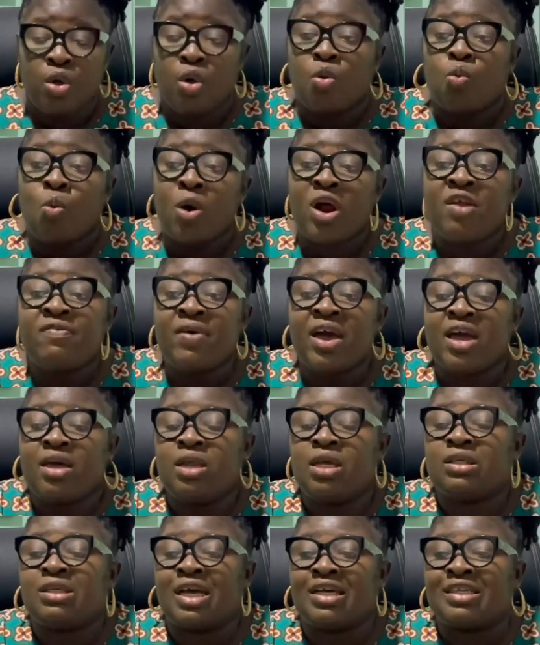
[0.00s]
Whatever it
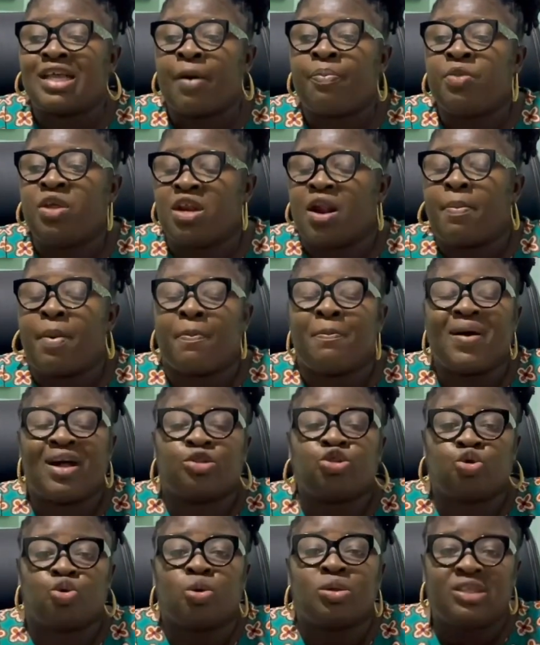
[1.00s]
is that is happening in
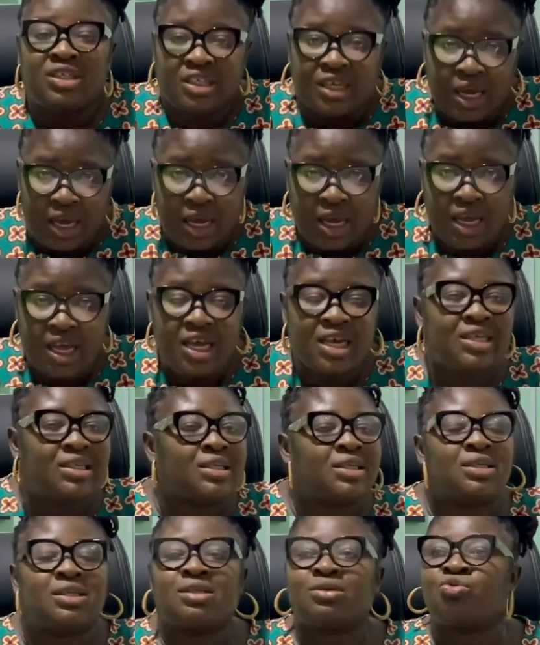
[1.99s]
Apapa today
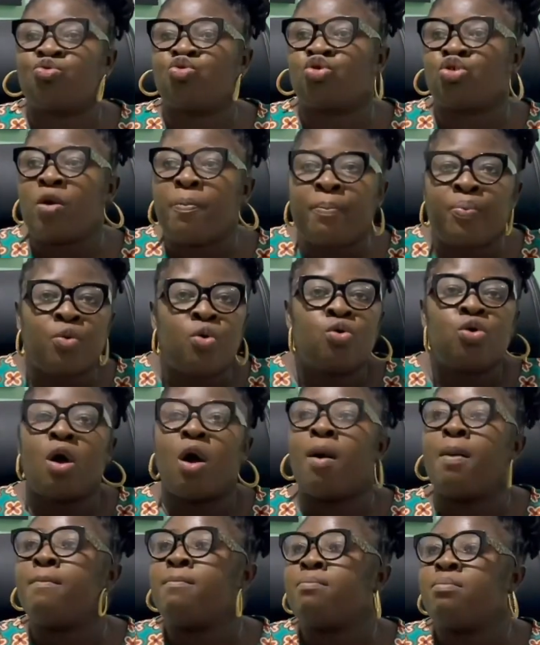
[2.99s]
is tripled
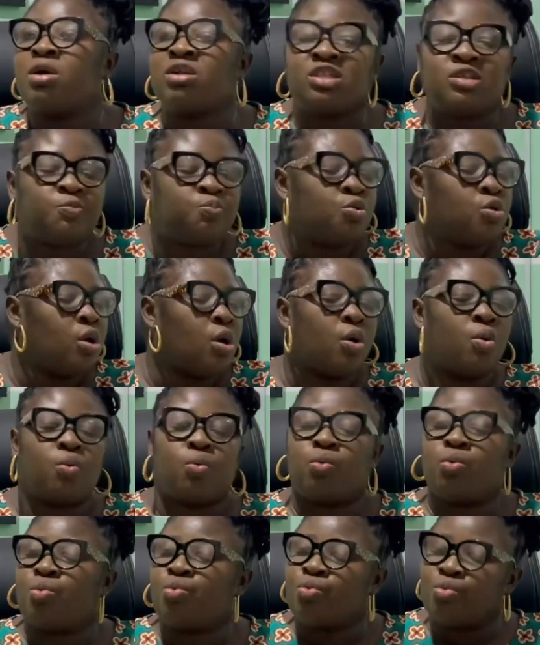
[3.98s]
or multiple, or
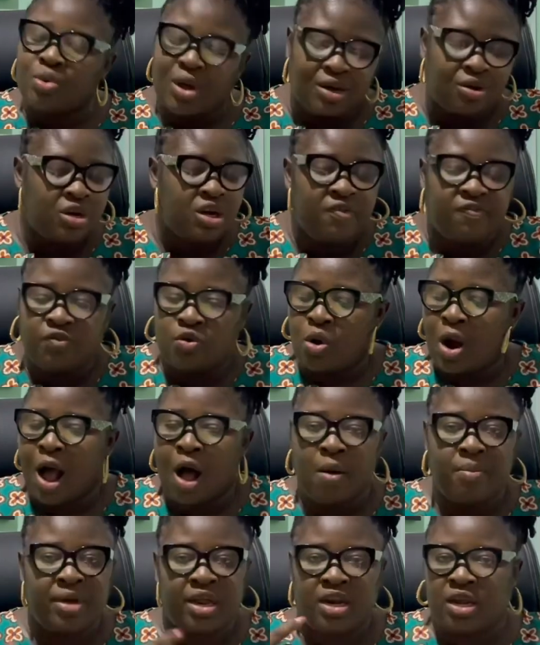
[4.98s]
I don't even know
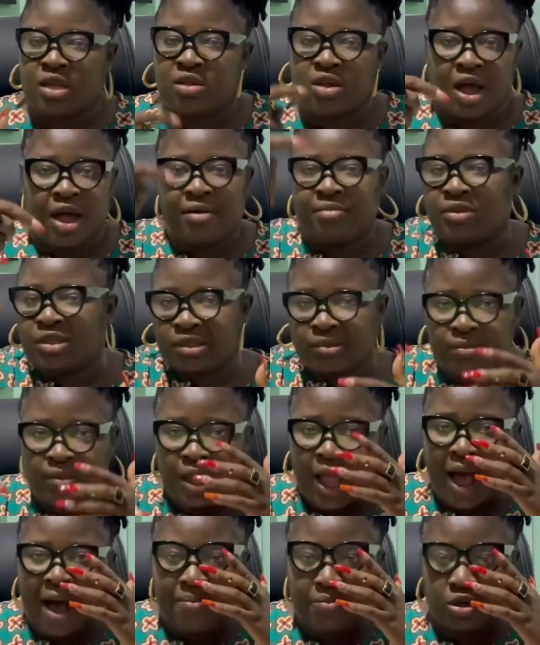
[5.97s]
how many times
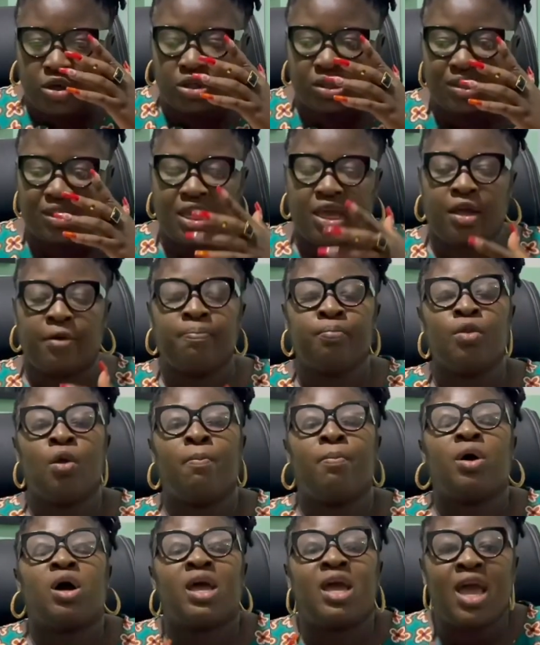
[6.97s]
I'm going to say.
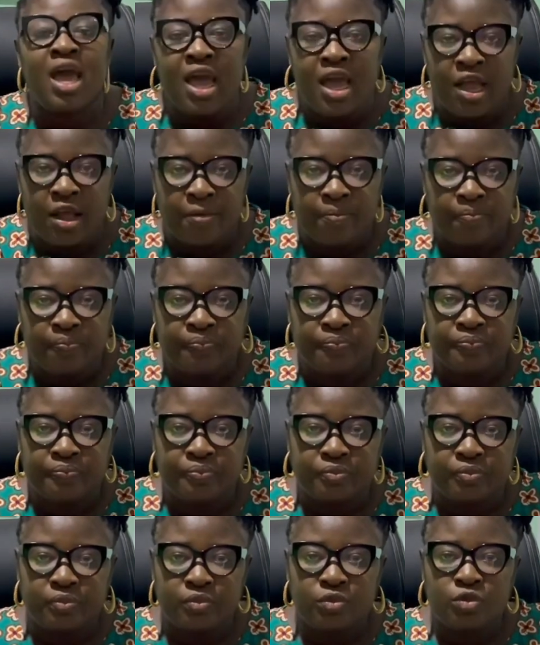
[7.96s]
But hey,
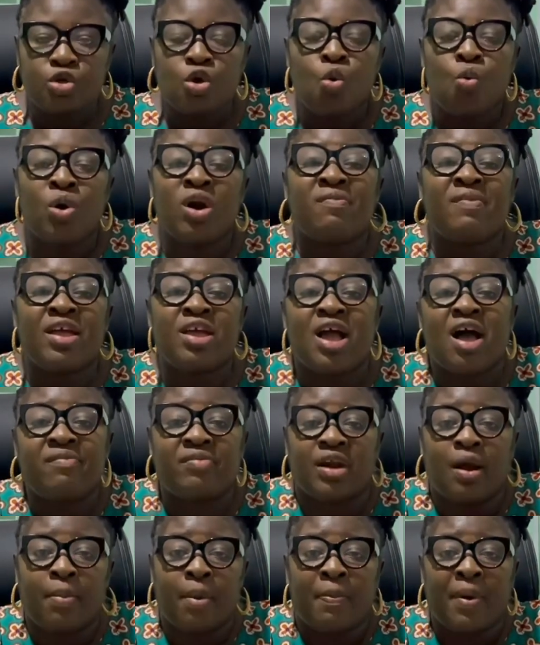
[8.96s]
whatever you have
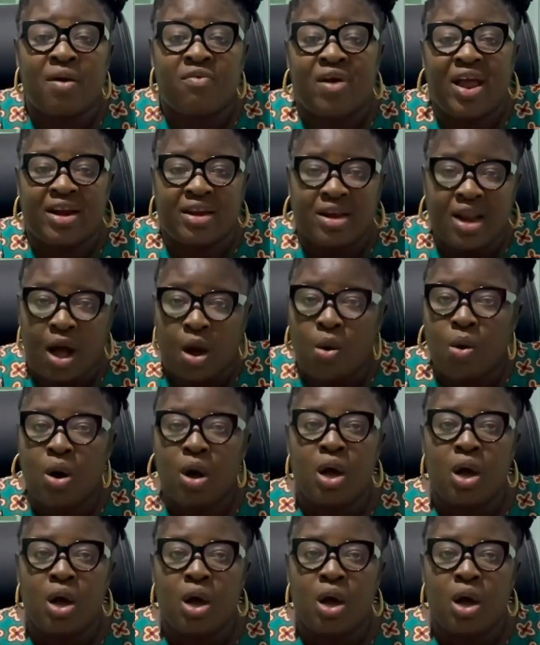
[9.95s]
in Apapa right now